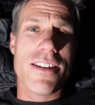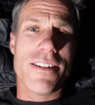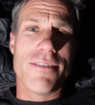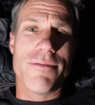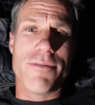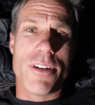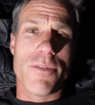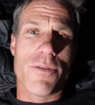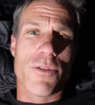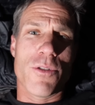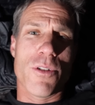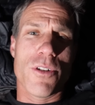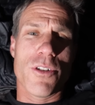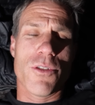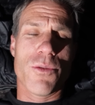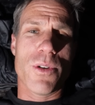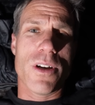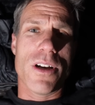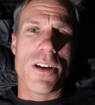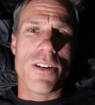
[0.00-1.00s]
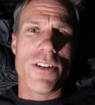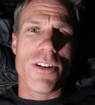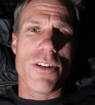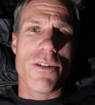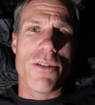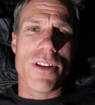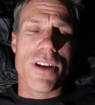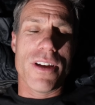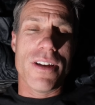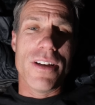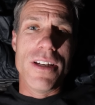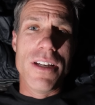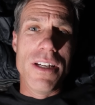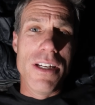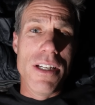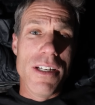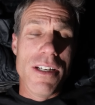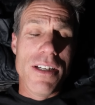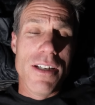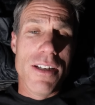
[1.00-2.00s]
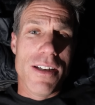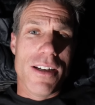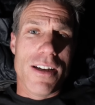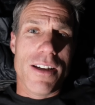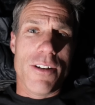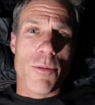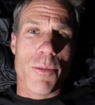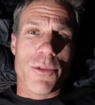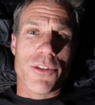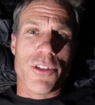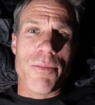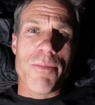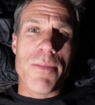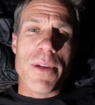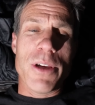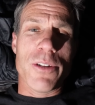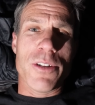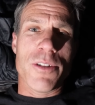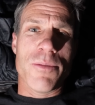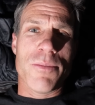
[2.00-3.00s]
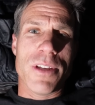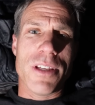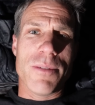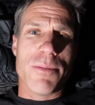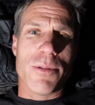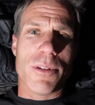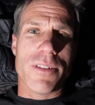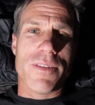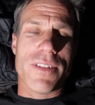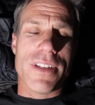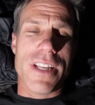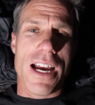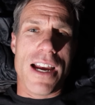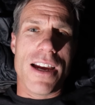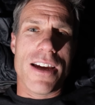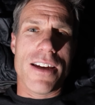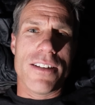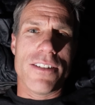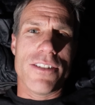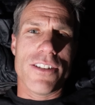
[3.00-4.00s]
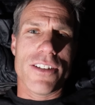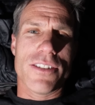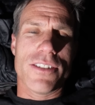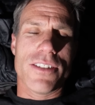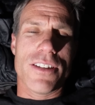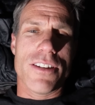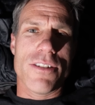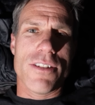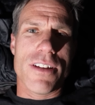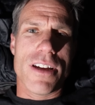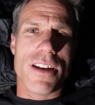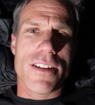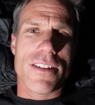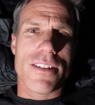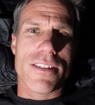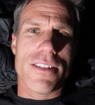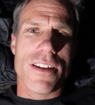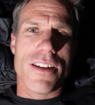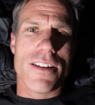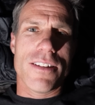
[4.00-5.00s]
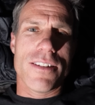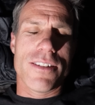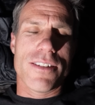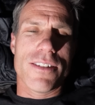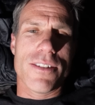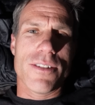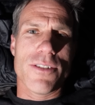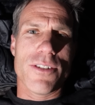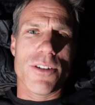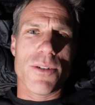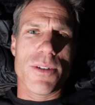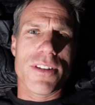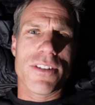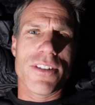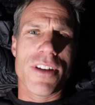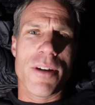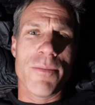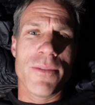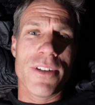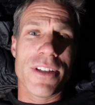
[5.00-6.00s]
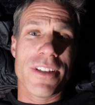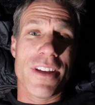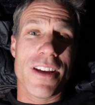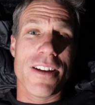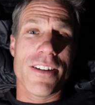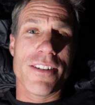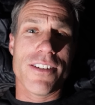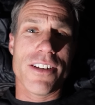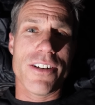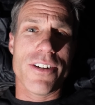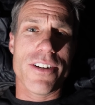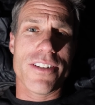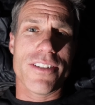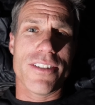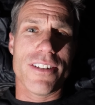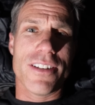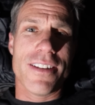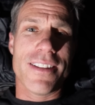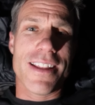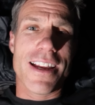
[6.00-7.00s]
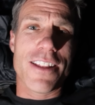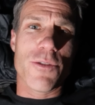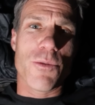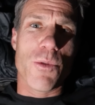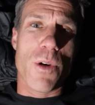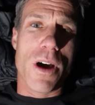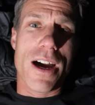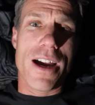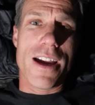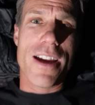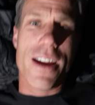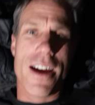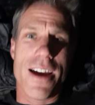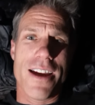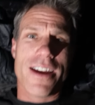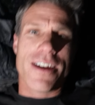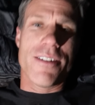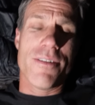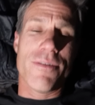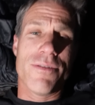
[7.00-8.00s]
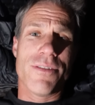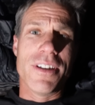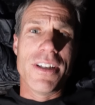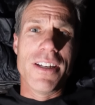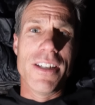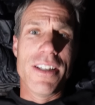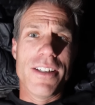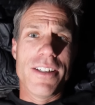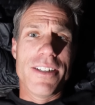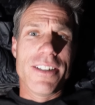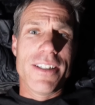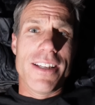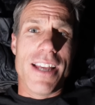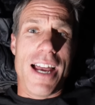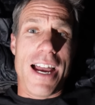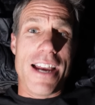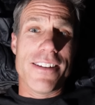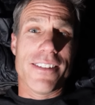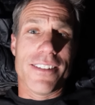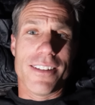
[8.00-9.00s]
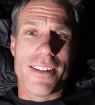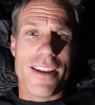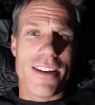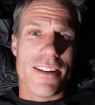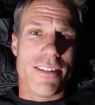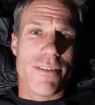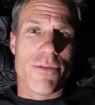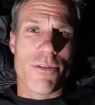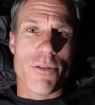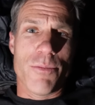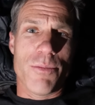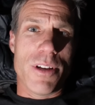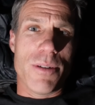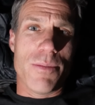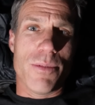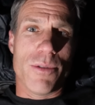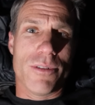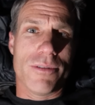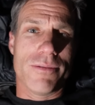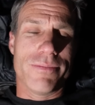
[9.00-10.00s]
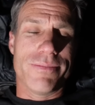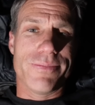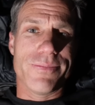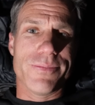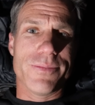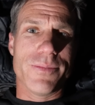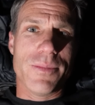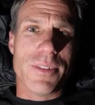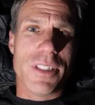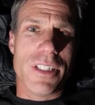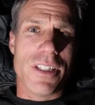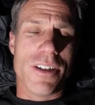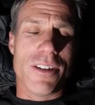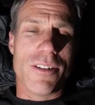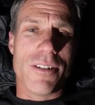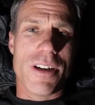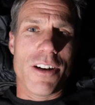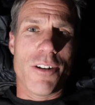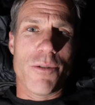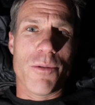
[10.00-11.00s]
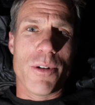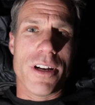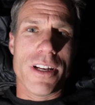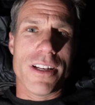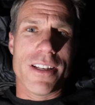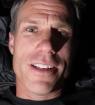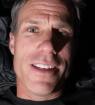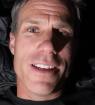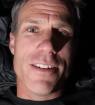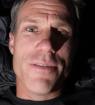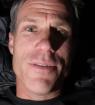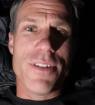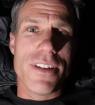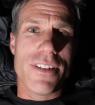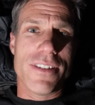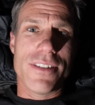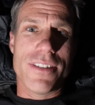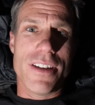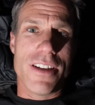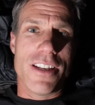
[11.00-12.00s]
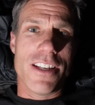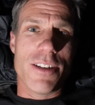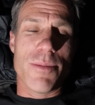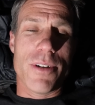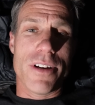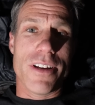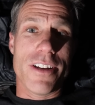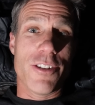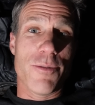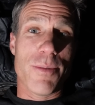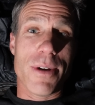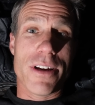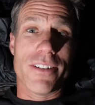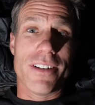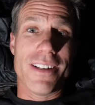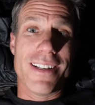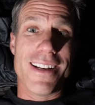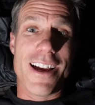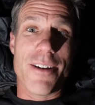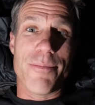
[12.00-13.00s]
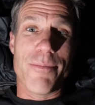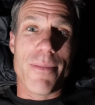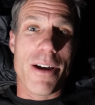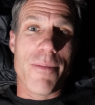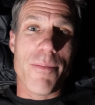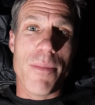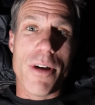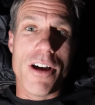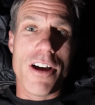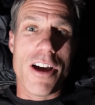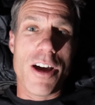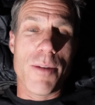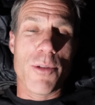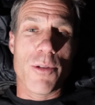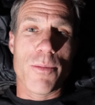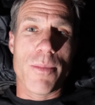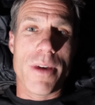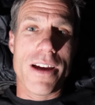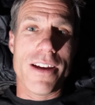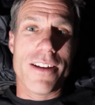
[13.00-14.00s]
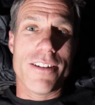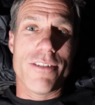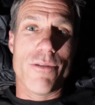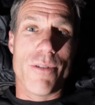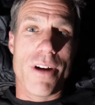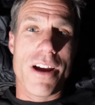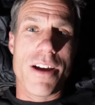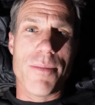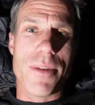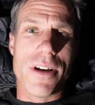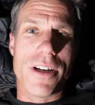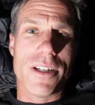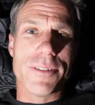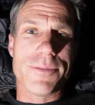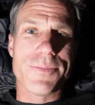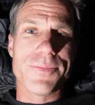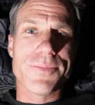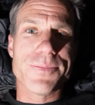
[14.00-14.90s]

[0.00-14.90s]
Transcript: And, of course, we all know that almost 1 million people have died just in the United States. So it's something to take seriously, and that's why I have isolated from people. You know, I don't want to give this to anybody, especially not my mom or my grandma.